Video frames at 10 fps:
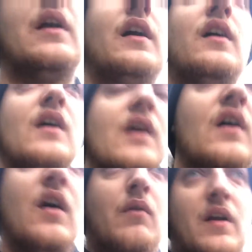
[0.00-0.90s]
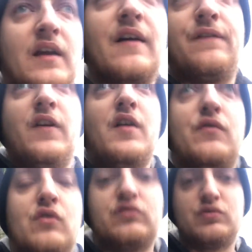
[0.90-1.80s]
here, and when I get
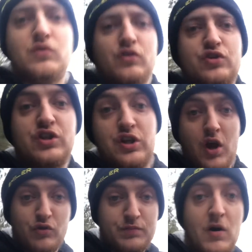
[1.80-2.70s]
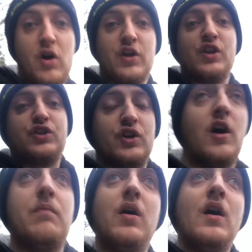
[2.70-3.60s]
further up towards the coach park at the
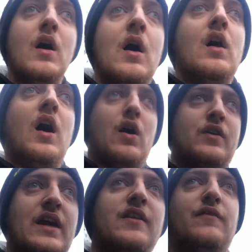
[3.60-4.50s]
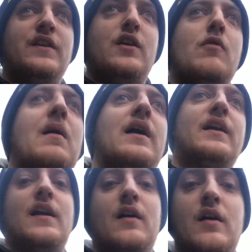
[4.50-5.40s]
top, I'll kick the video
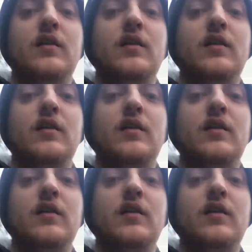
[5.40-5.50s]
back in.